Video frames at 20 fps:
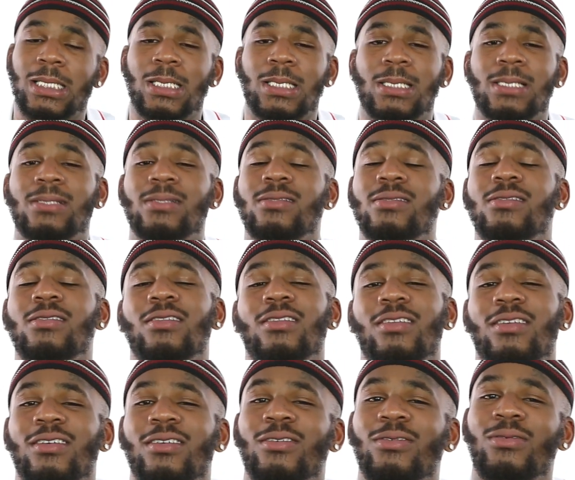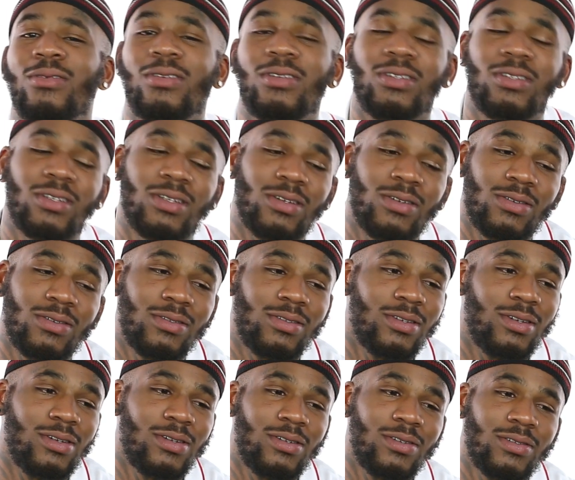Mm-hmm. Was, I don't
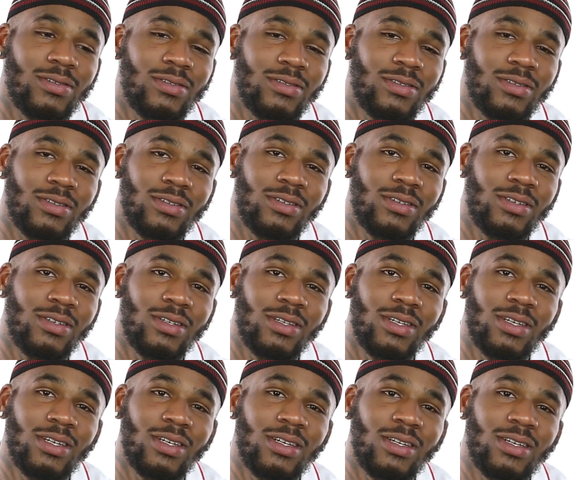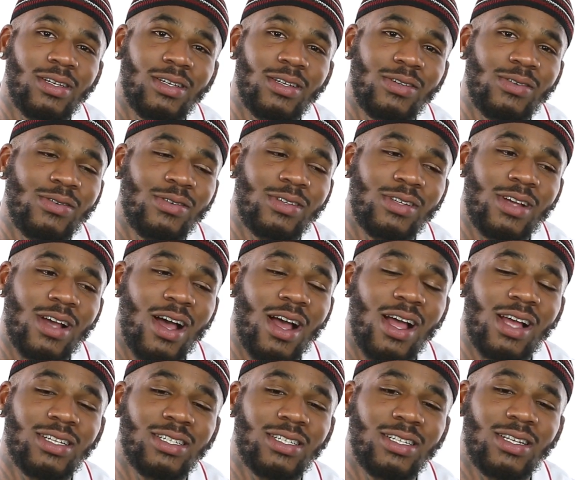know. It was a car
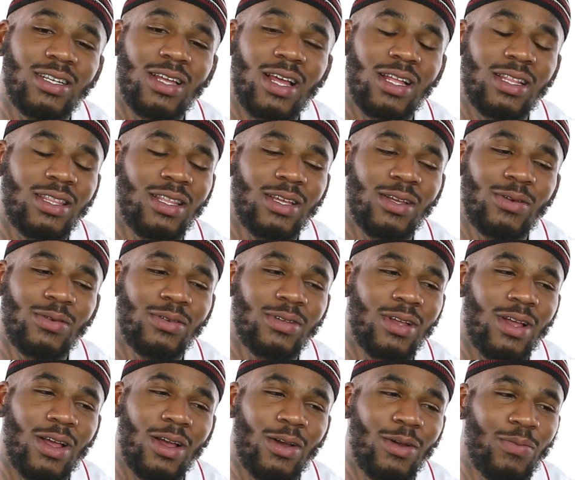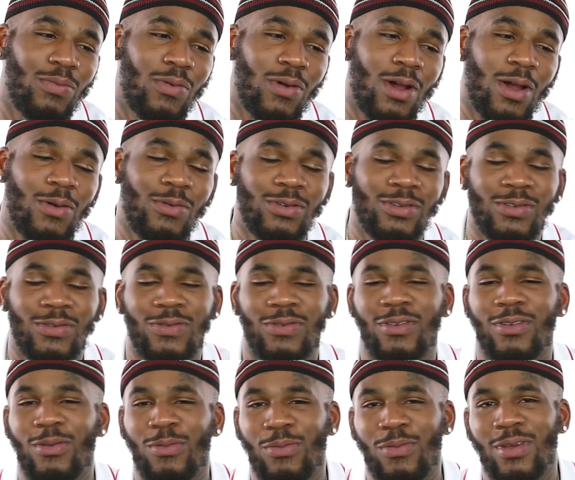accident. I think it was uh, It probably was a
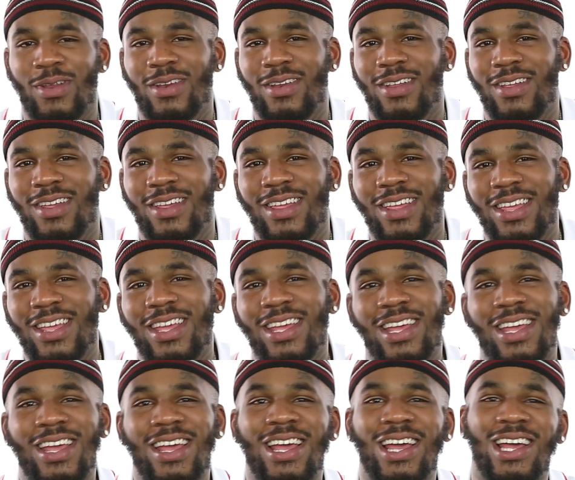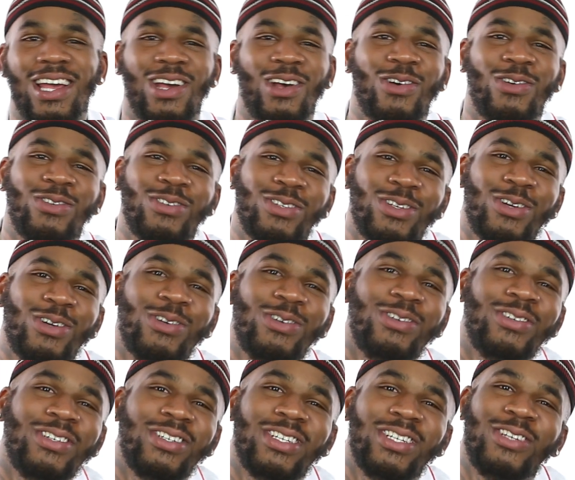fender bender. I don't know.
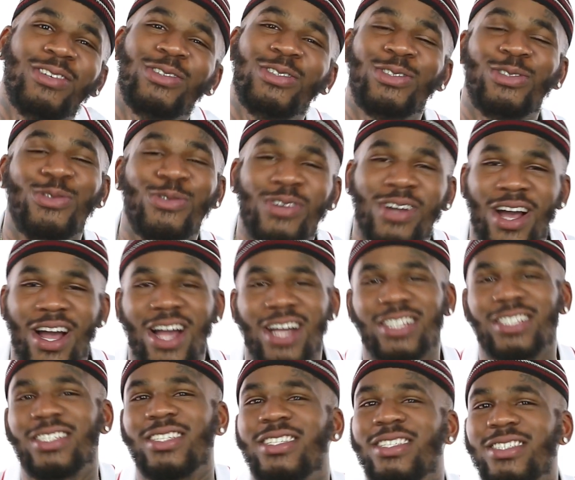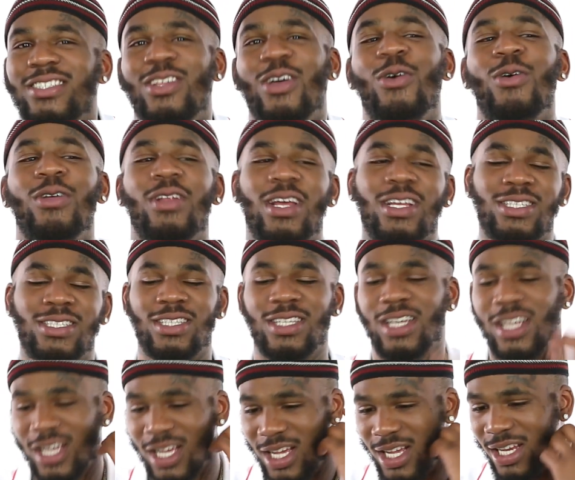It was two car accidents though. That's
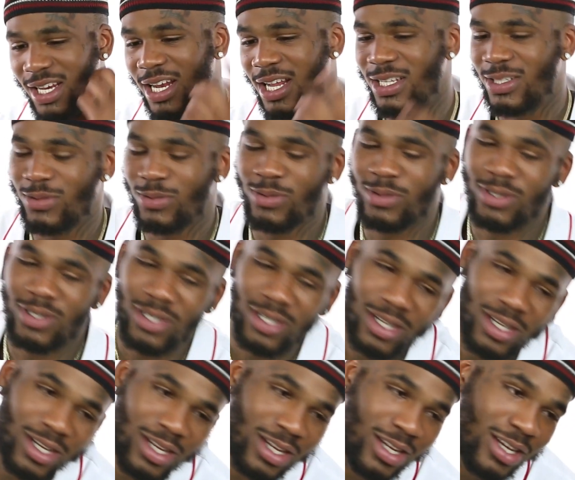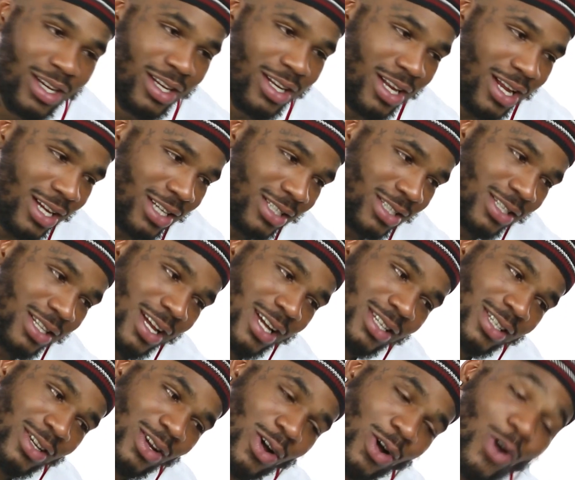that's what that's
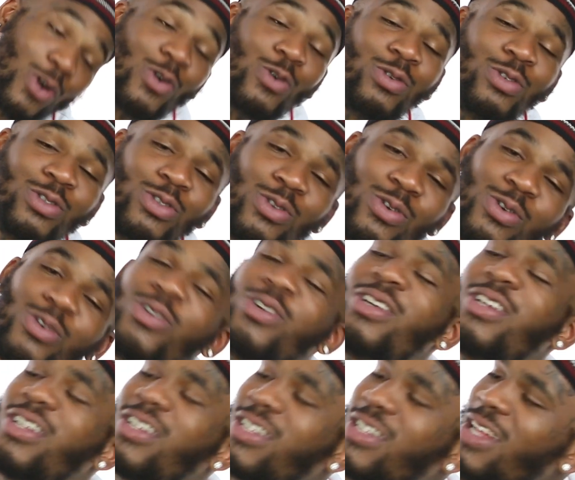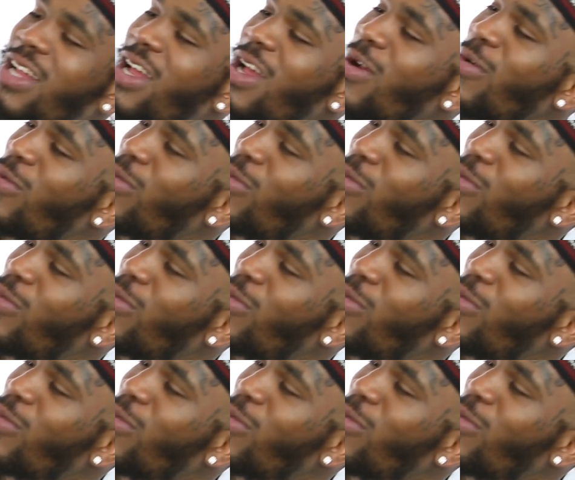that's an old story. I